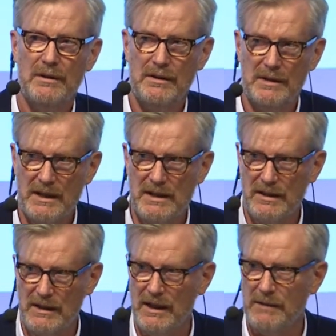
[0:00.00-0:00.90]
does
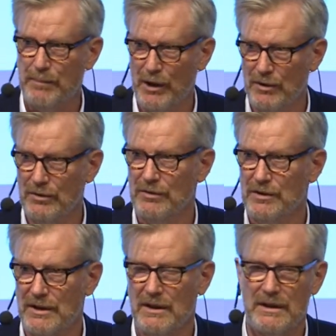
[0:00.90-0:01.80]
indeed
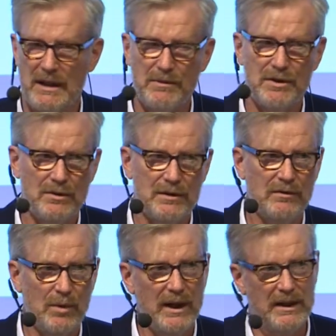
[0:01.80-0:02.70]
pose, in some sort
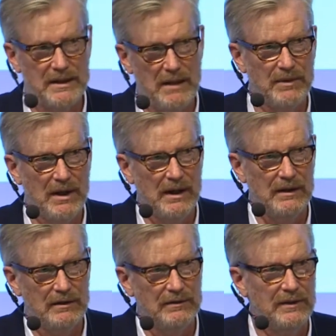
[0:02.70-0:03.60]
of way, some
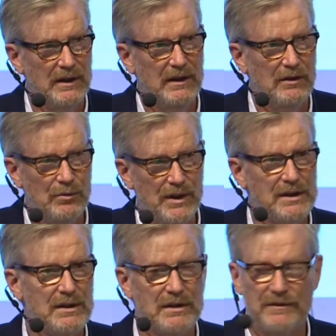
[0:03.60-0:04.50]
kind of
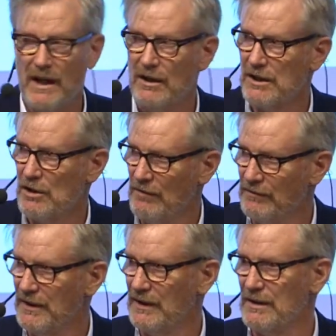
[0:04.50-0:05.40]
risk as far as
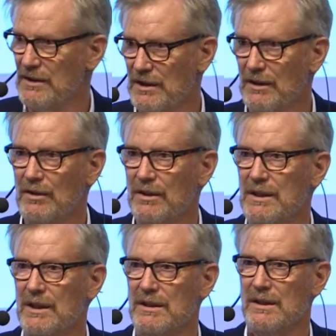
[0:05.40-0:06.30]
conflict and
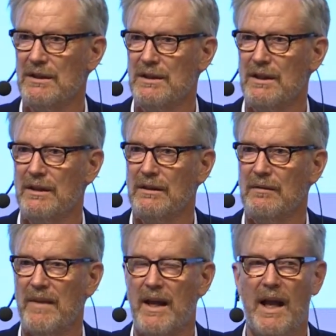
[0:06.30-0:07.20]
security is concerned.
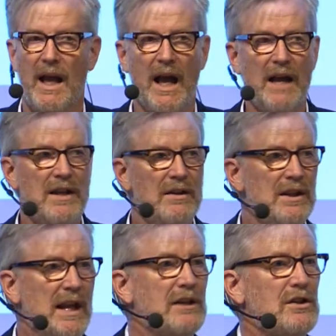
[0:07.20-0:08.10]
And then
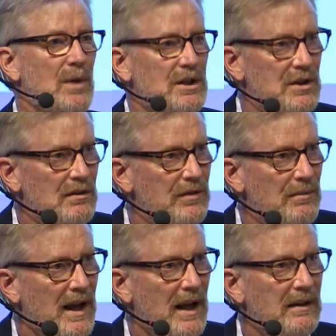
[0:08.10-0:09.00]
the next question
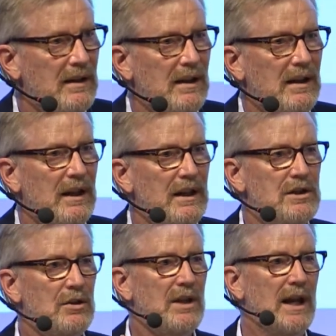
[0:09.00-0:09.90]
from that
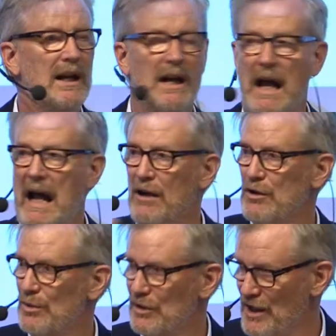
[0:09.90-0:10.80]
is, okay, how
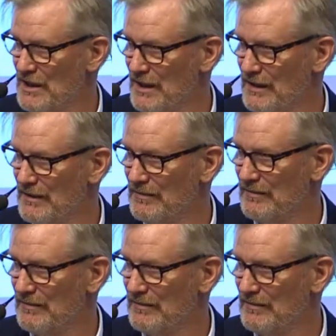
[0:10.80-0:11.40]
to address it?